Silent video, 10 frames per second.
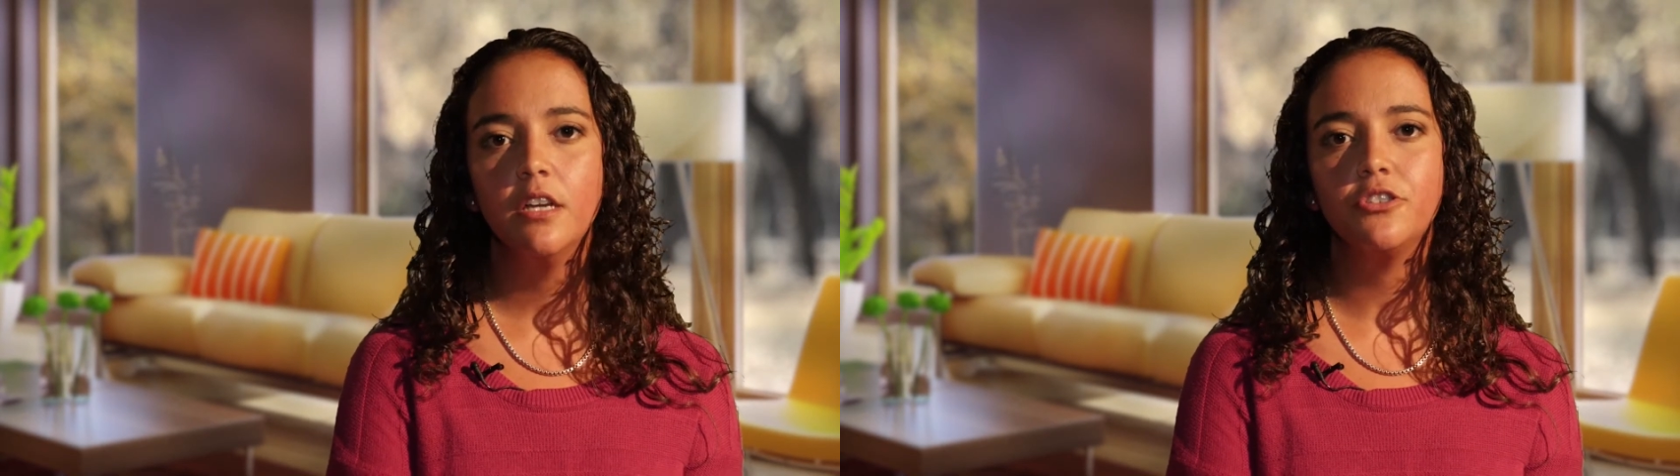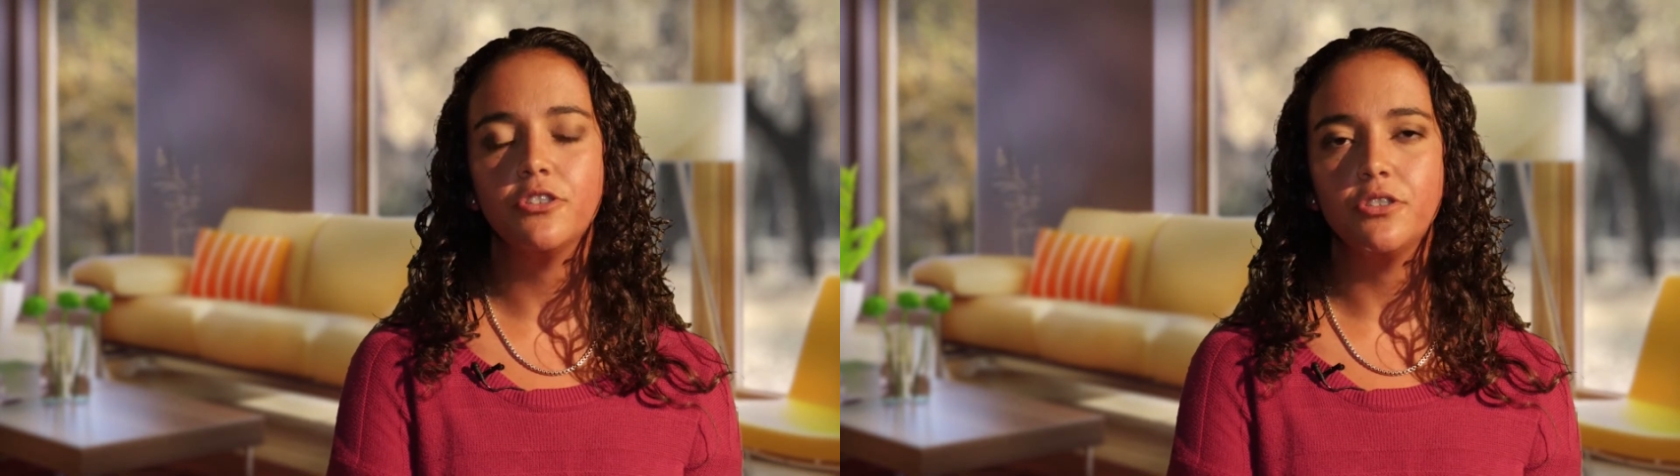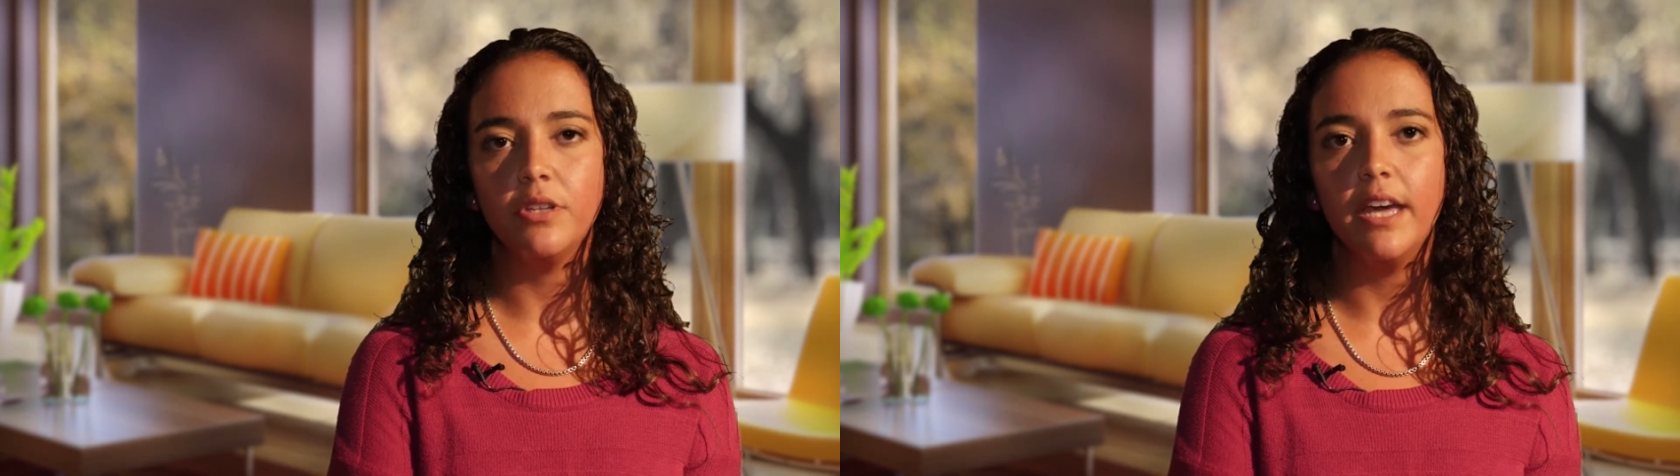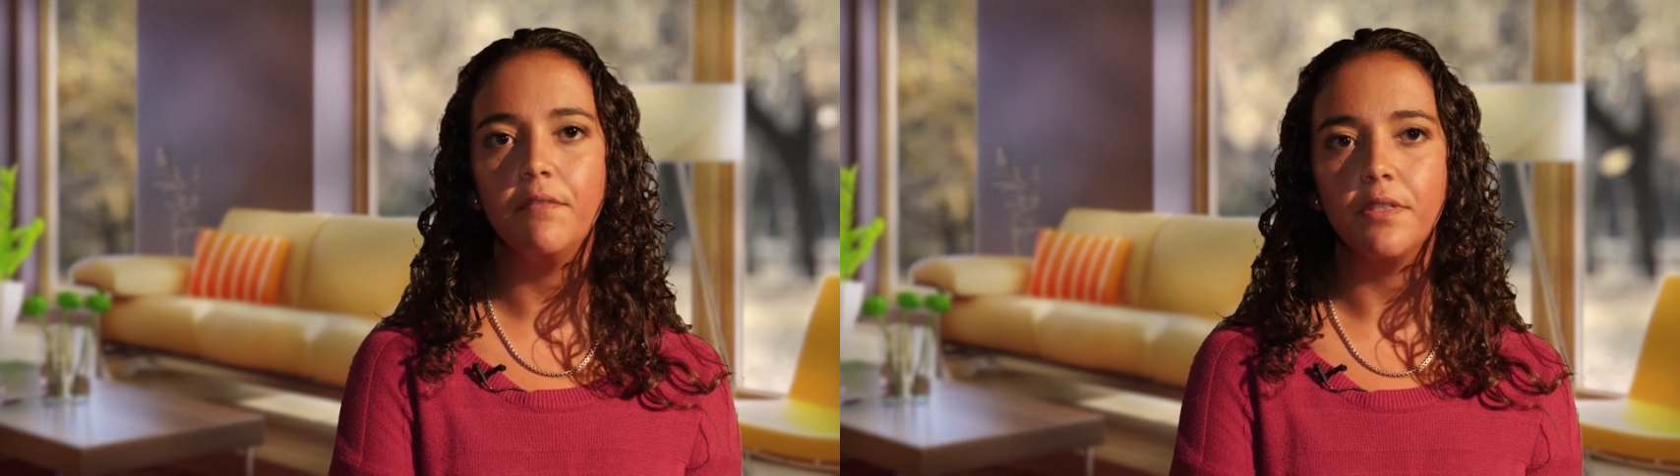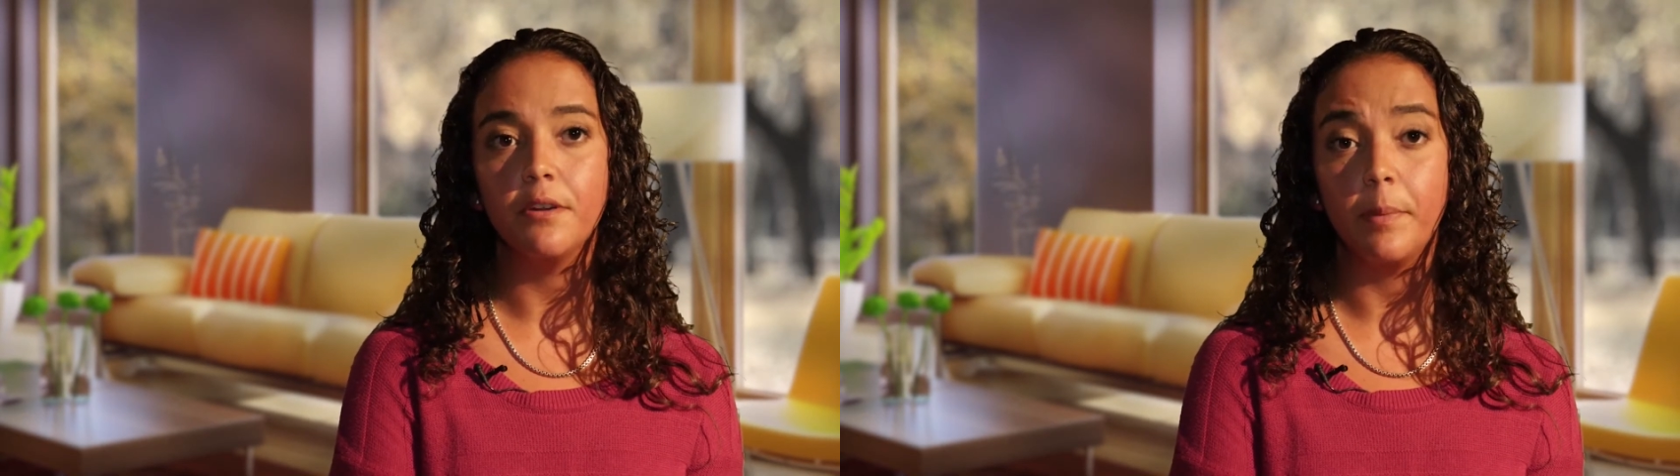just to have
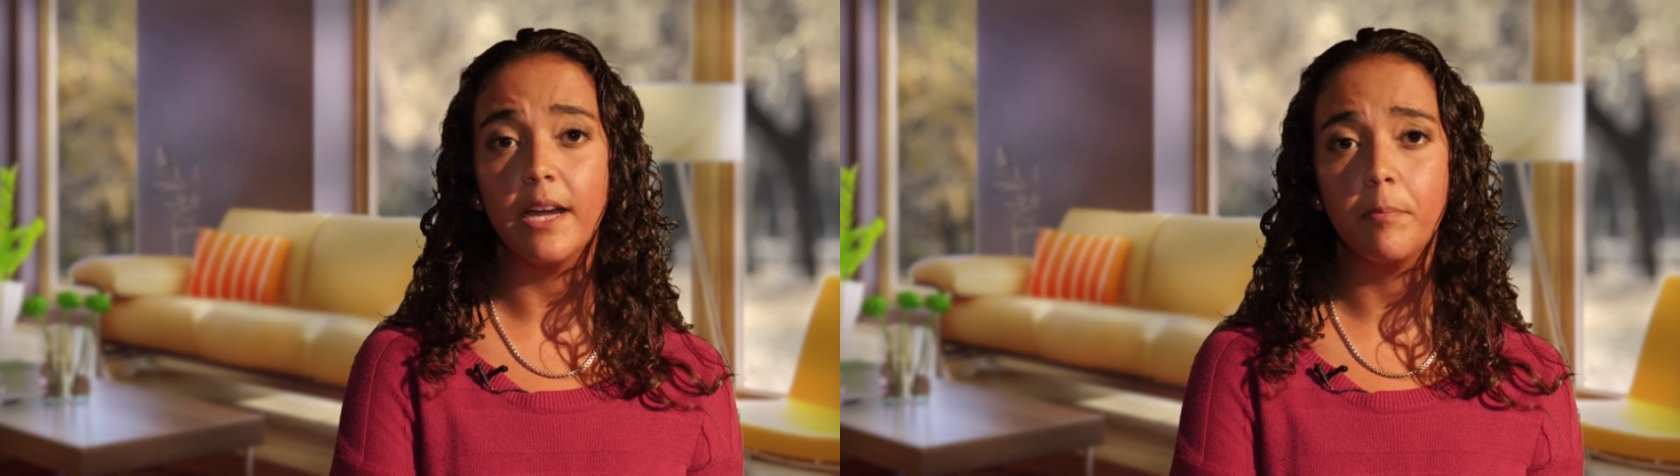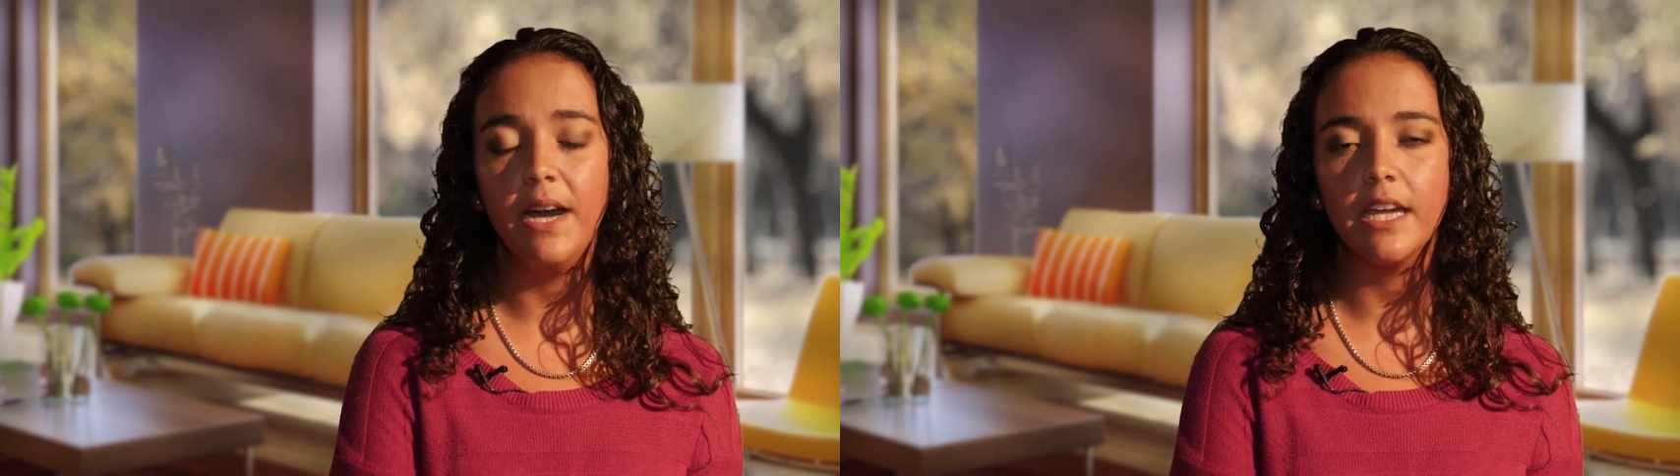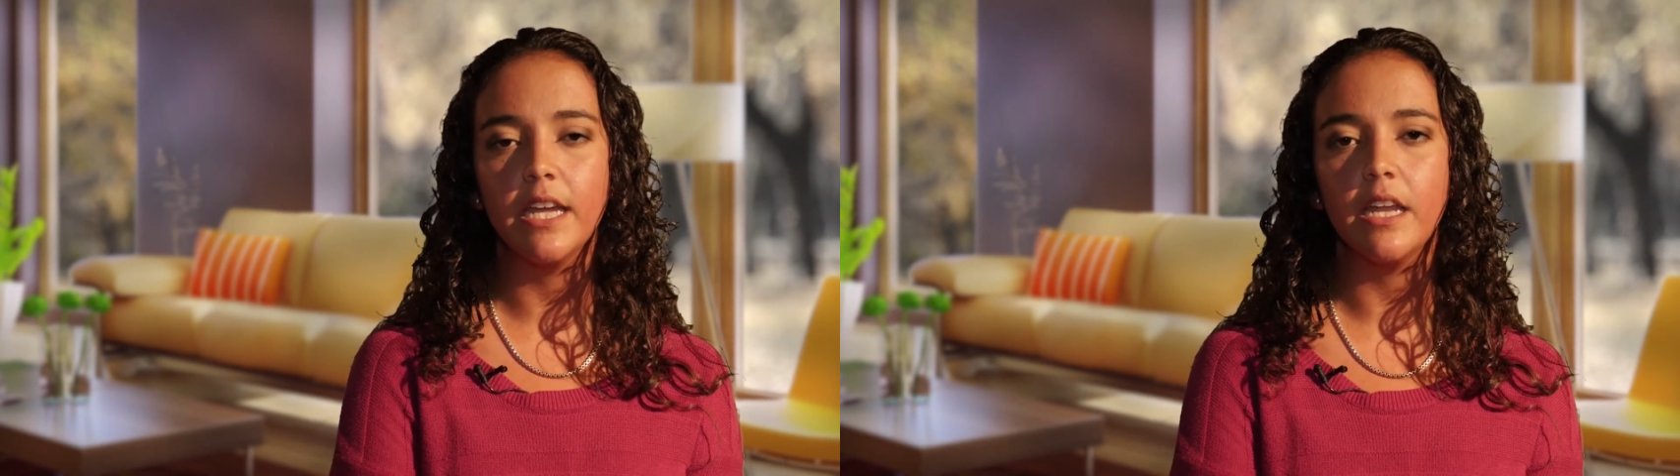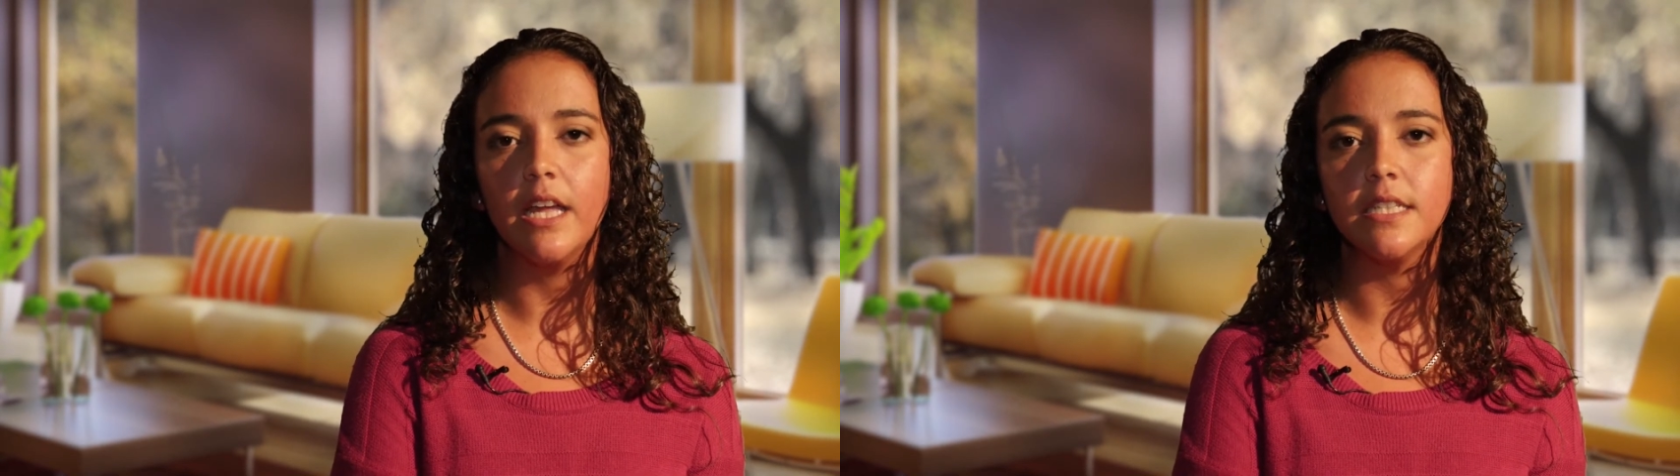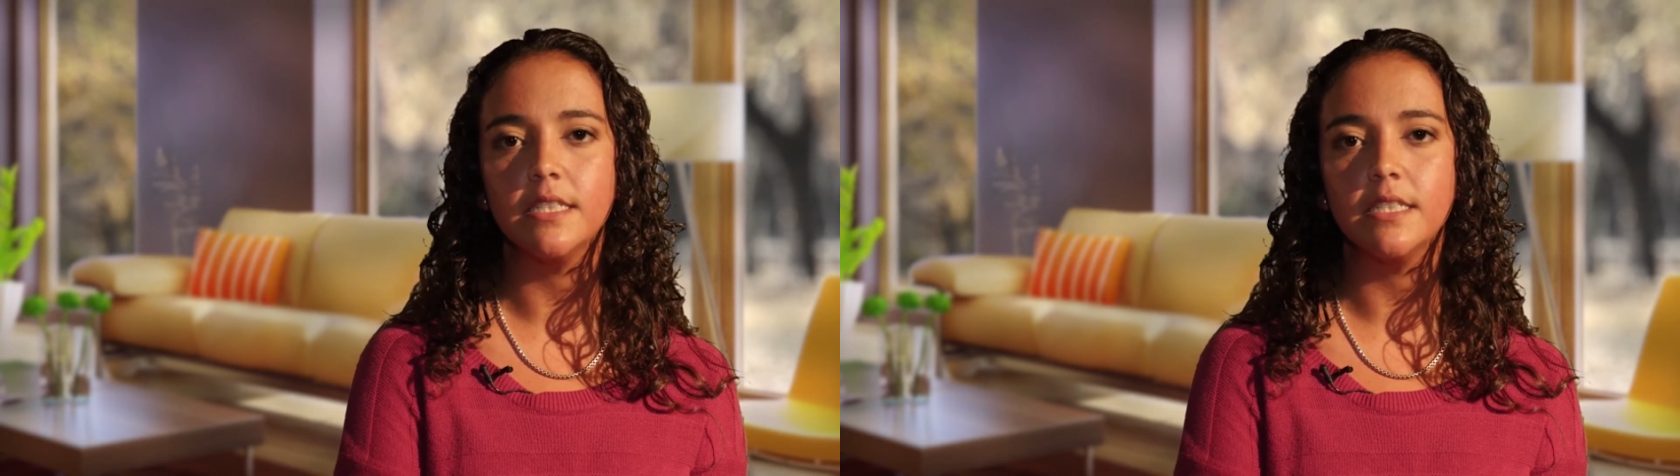in their back pocket as